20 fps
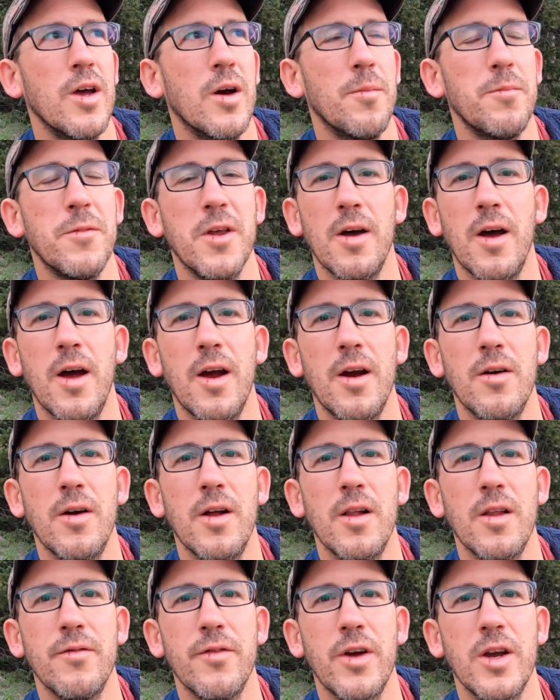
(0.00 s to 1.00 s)
up to higher
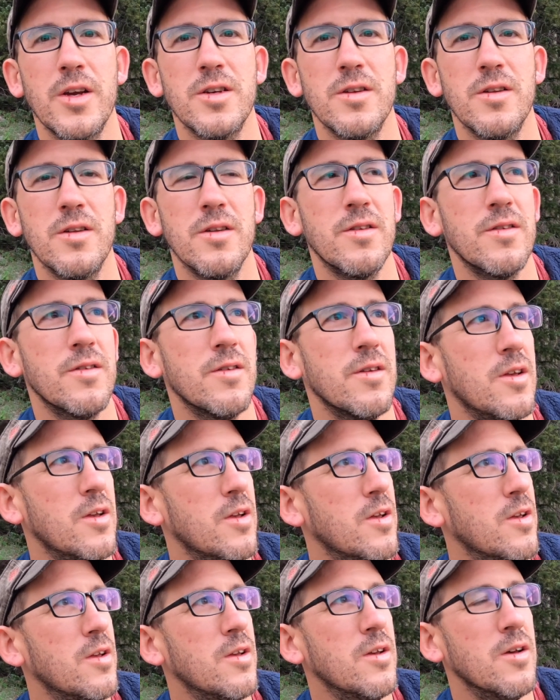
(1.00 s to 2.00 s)
elevations.
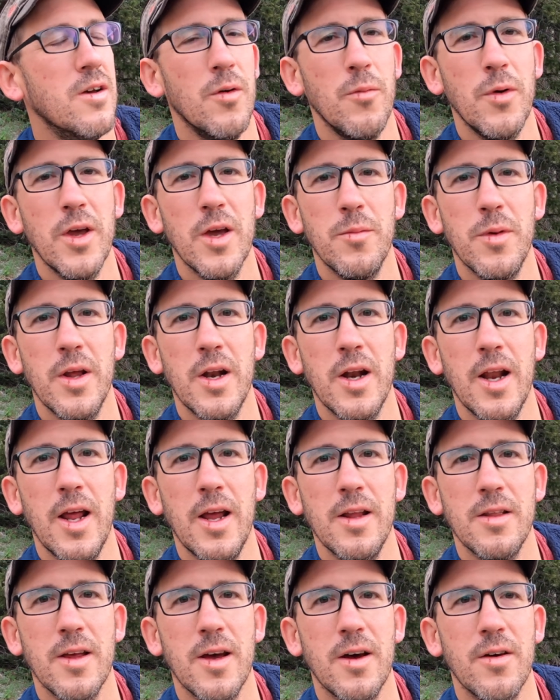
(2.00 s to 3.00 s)
We had been at
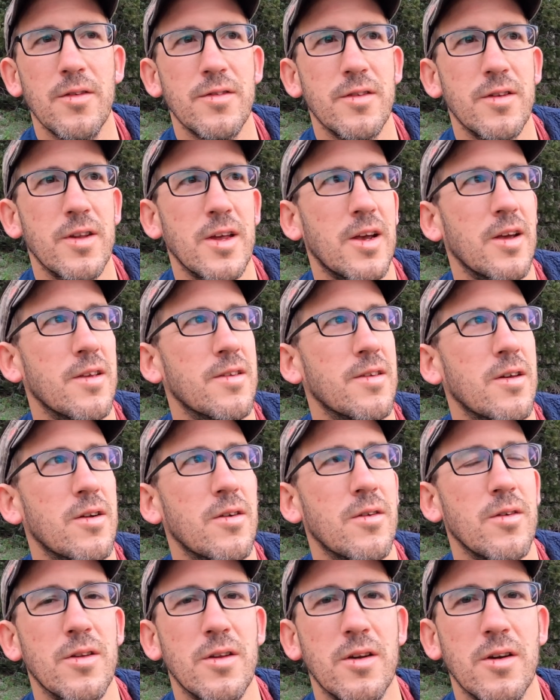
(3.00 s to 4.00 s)
8,000, like I said
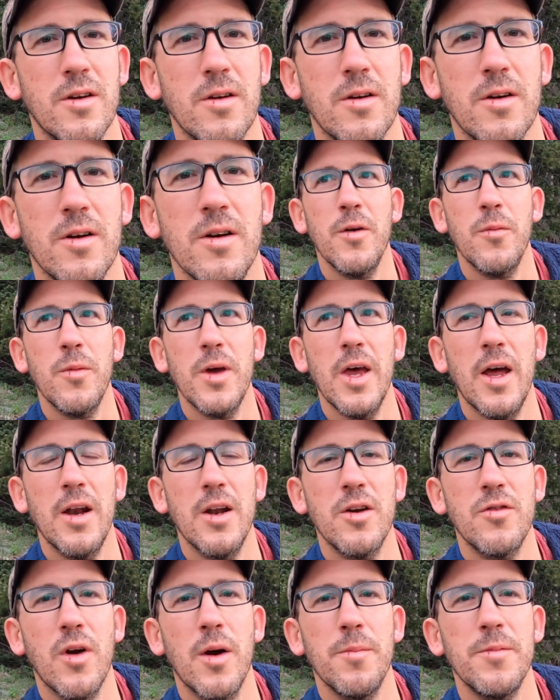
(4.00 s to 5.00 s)
earlier, and then we had to
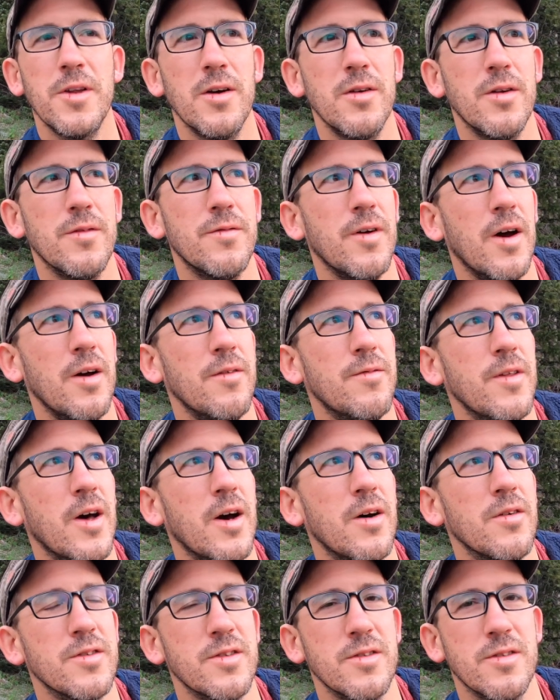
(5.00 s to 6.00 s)
drop down to
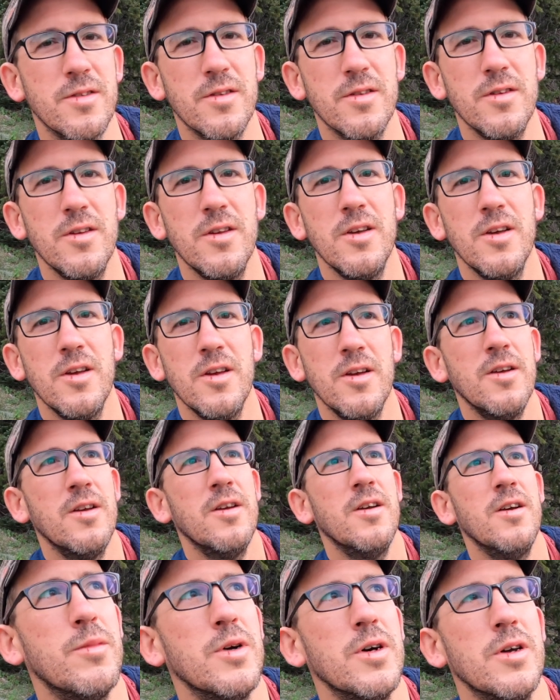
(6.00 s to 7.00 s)
5,000.
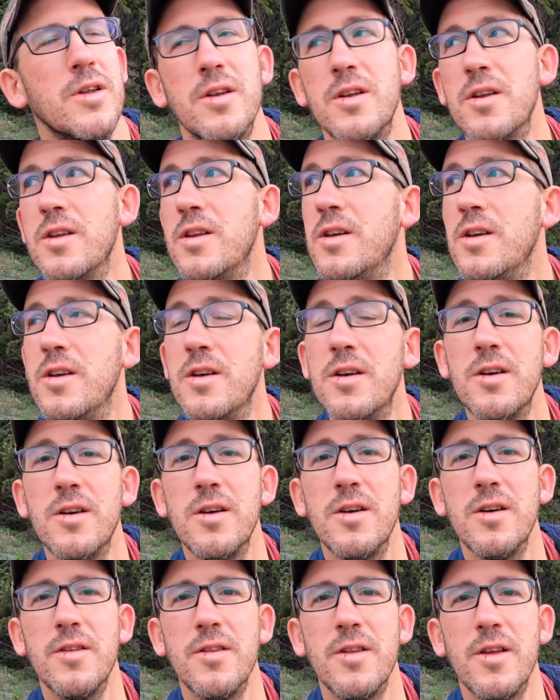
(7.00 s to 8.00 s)
But
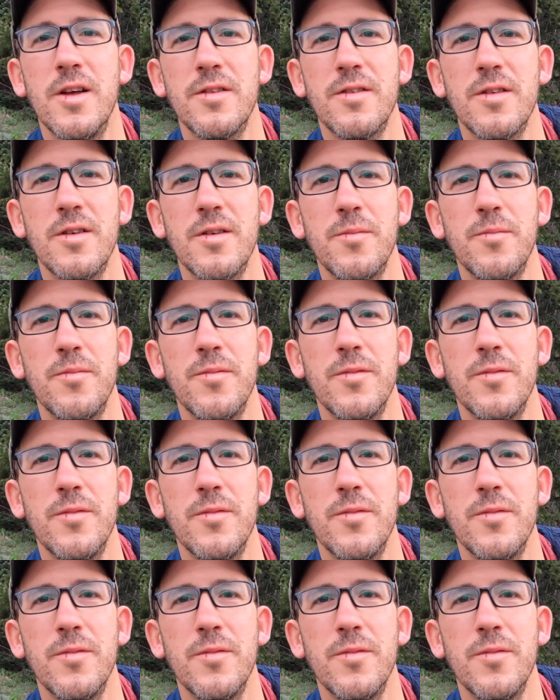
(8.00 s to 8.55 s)
it's a